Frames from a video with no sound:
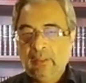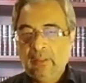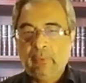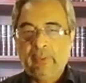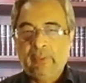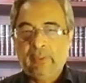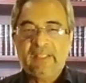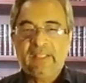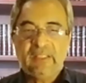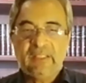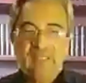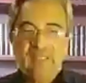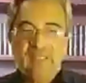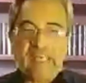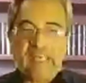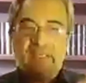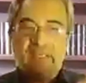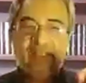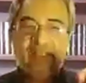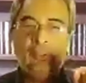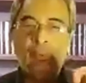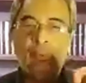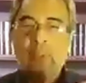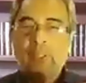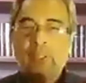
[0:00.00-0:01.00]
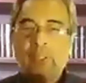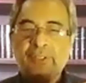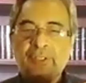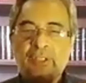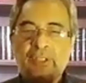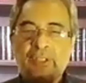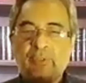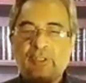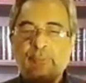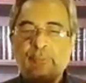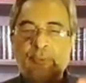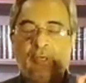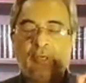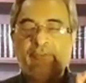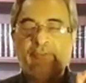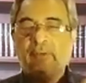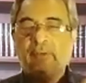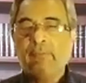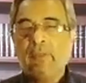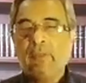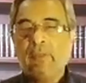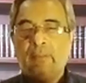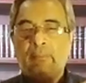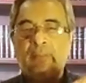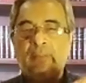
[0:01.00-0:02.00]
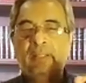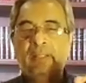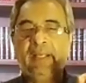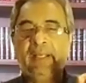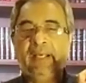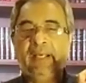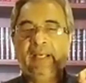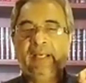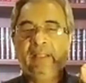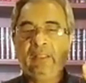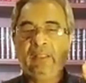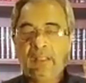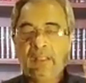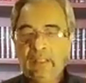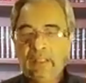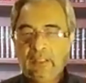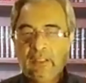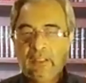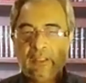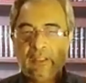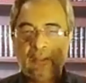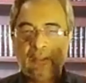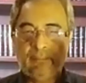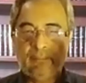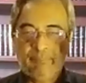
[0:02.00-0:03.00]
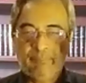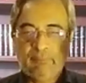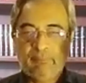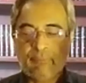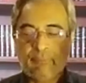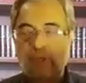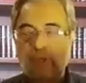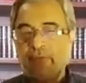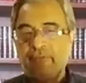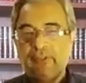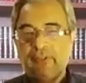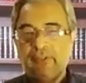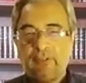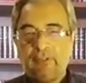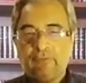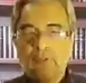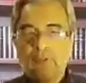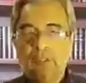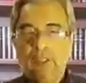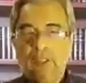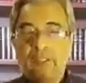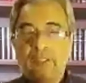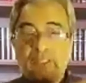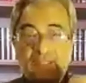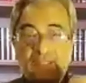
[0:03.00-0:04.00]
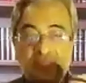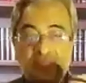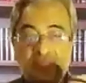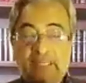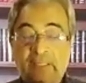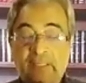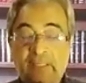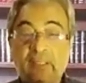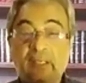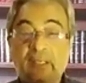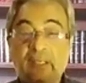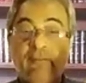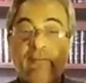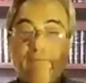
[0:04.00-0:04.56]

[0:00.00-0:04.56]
were exactly the ones which Prophet Muhammad and the other prophets of God cited